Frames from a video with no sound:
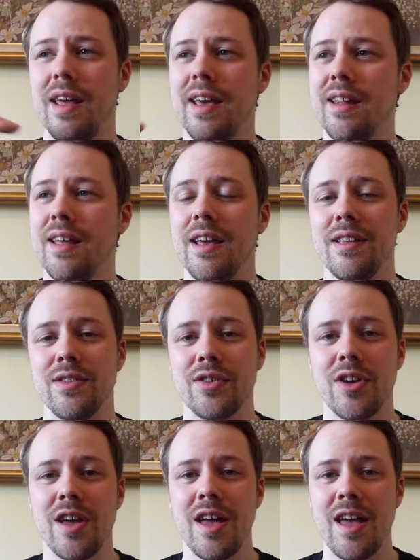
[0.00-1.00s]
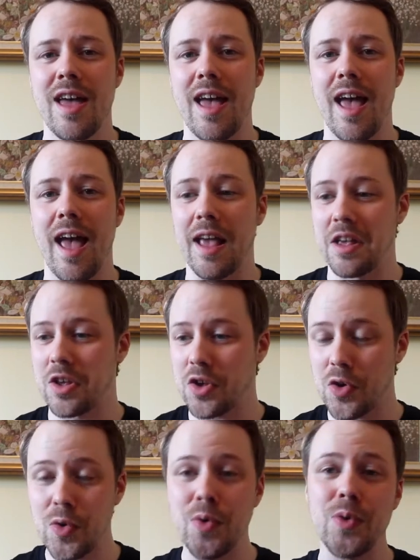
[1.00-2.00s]
It is a
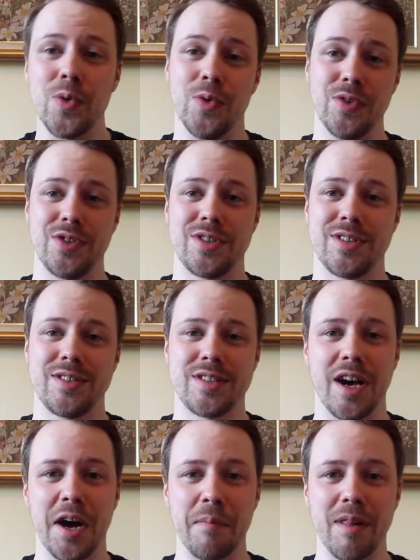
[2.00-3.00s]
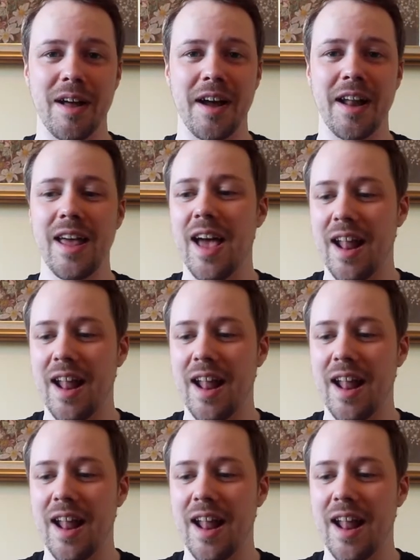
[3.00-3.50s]
huge timeline,